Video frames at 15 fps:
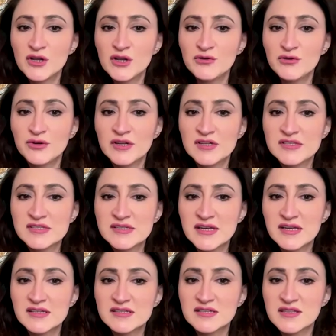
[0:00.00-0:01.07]
You can
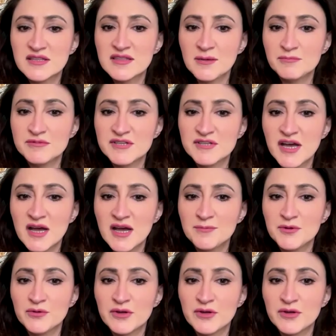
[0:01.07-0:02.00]
send us a thumbs up.